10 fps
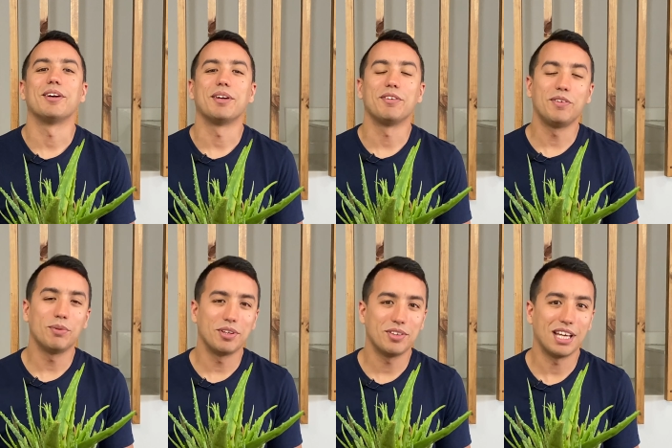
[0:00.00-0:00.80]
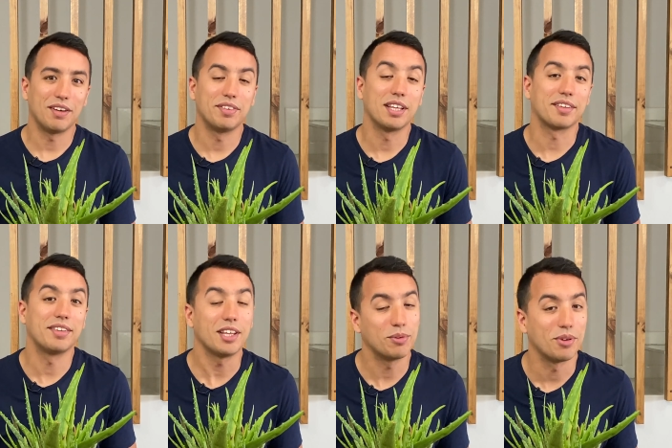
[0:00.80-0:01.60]
if you want to have
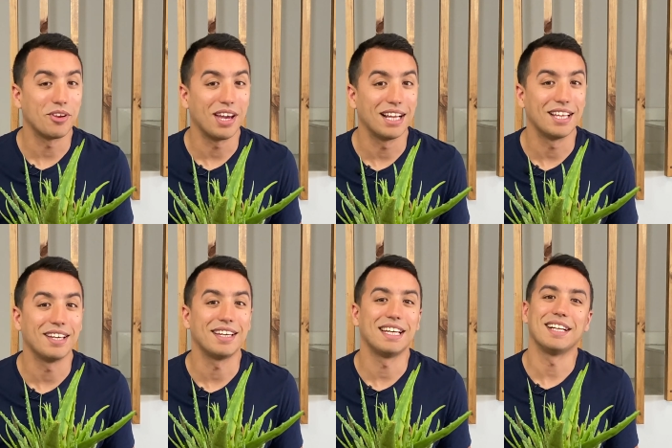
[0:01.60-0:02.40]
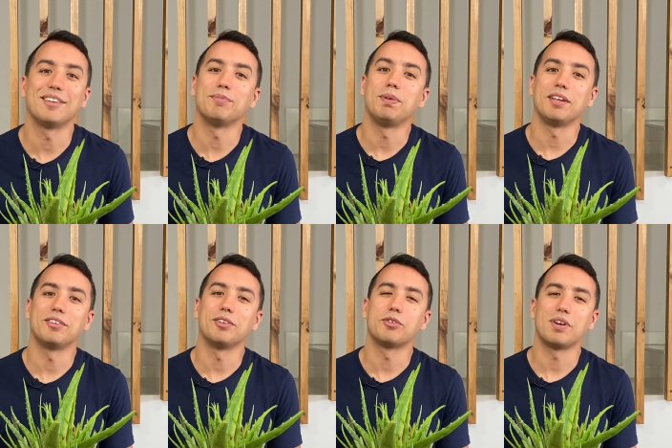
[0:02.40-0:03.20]
success with your aloe, it's
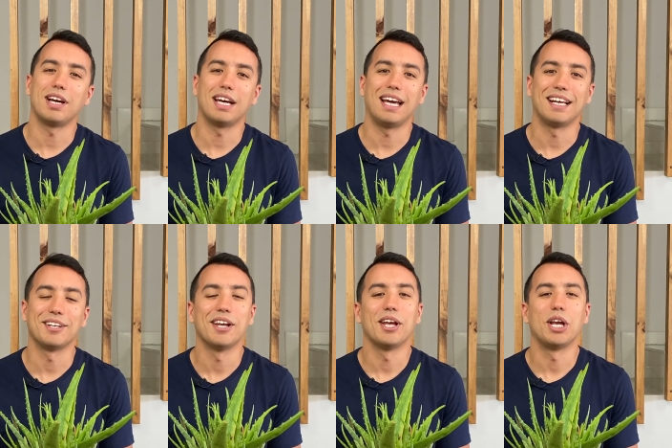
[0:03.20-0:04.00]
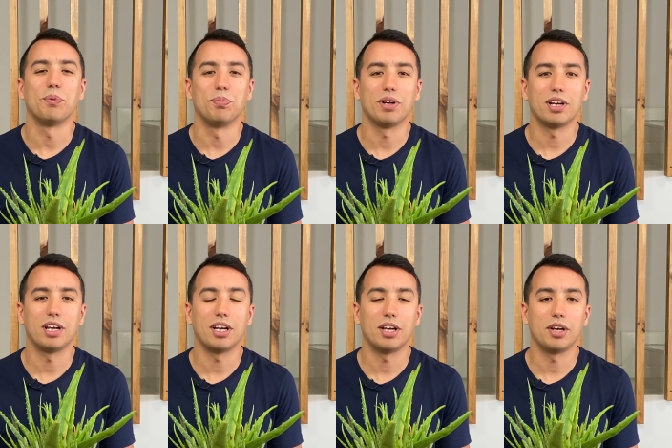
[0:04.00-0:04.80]
best to try and
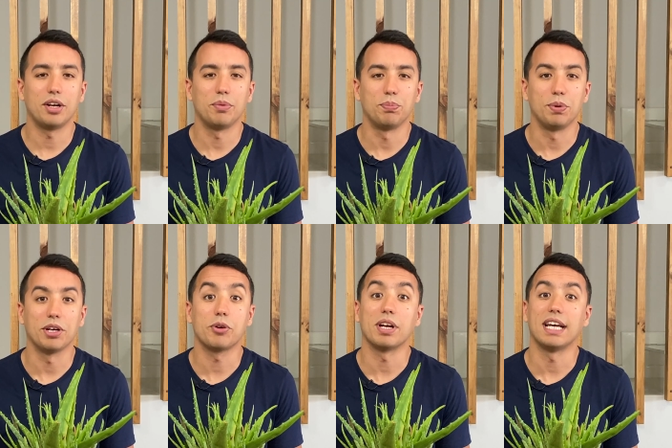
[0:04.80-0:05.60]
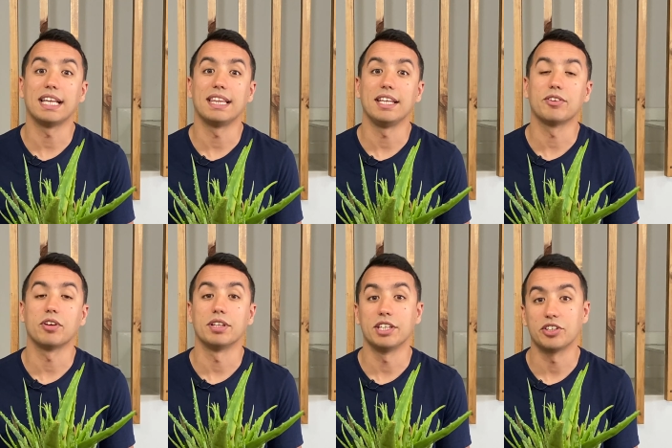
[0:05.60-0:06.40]
recreate these
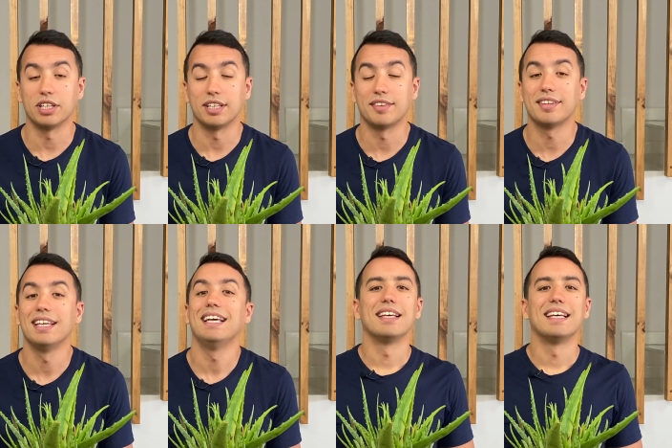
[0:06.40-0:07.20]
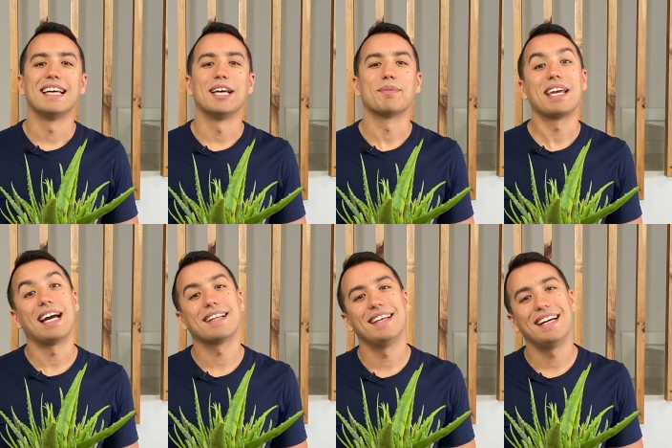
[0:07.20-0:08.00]
conditions.
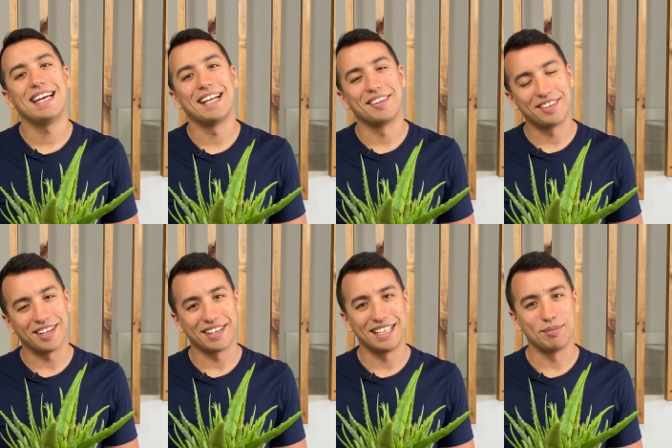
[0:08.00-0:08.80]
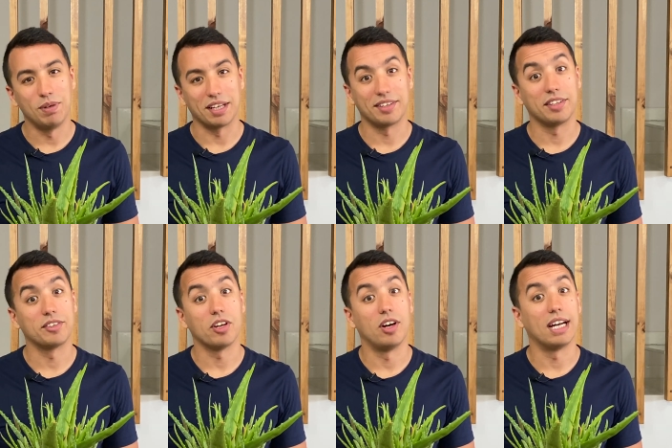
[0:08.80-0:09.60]
Cacti and succulent
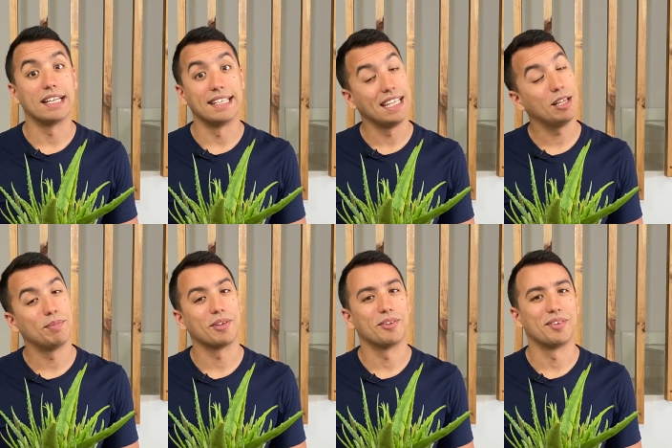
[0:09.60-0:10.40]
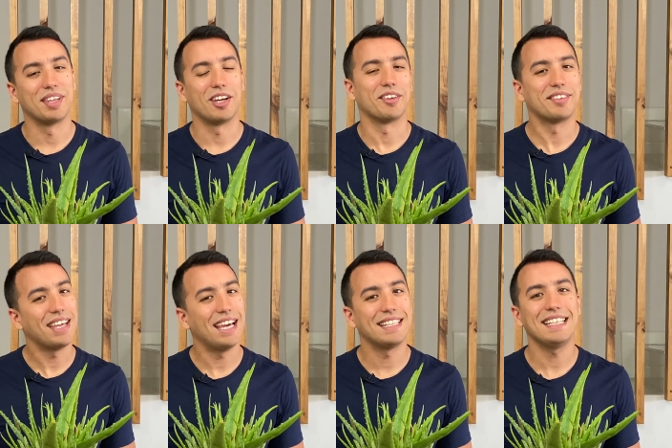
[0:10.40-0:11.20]
mixes are ideal because they are
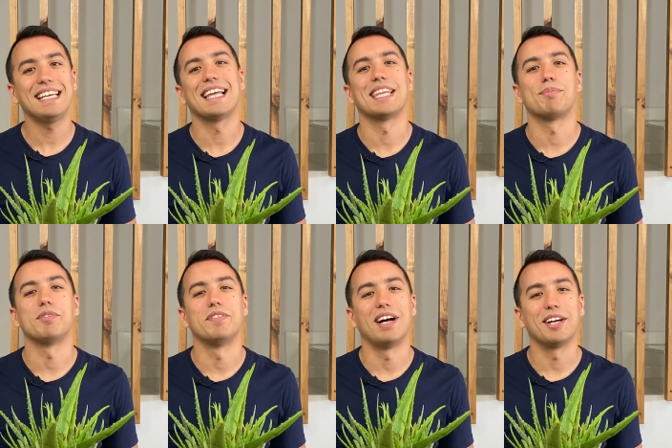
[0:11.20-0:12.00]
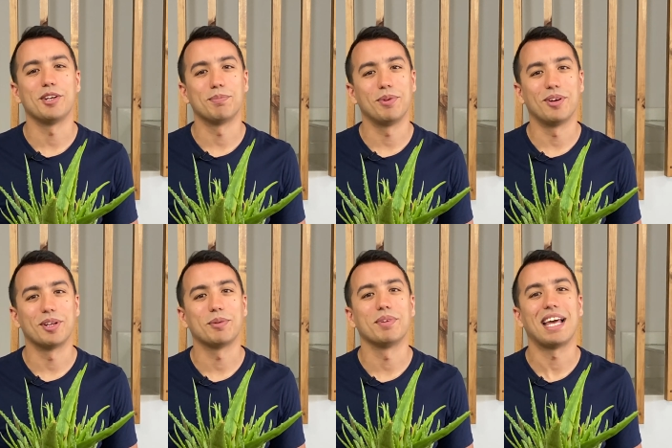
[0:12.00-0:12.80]
sandy and they provide your
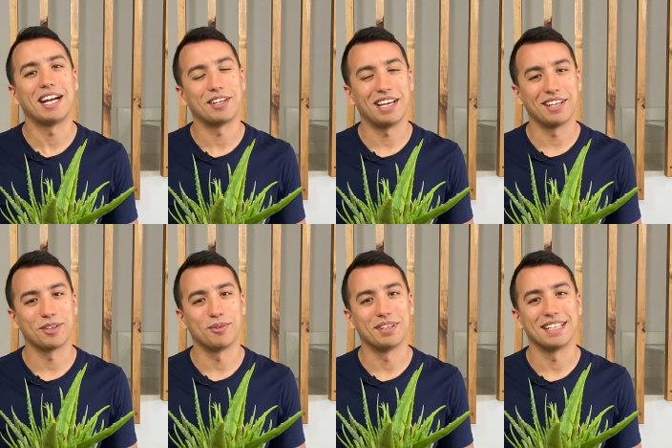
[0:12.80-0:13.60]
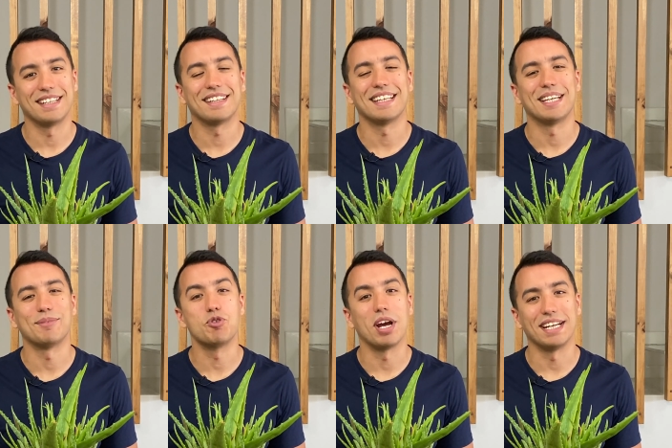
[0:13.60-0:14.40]
plant with adequate
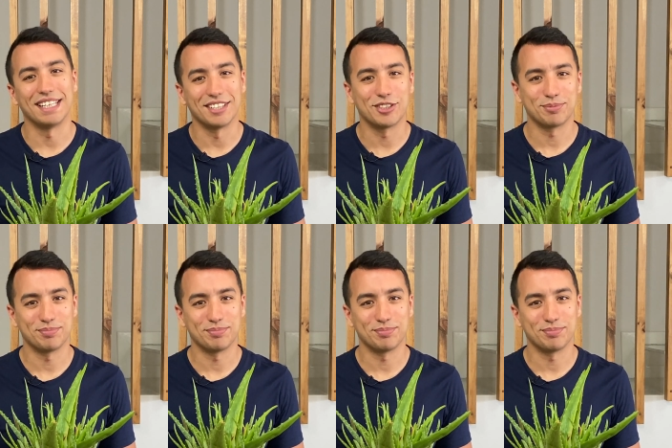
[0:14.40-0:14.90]
drainage.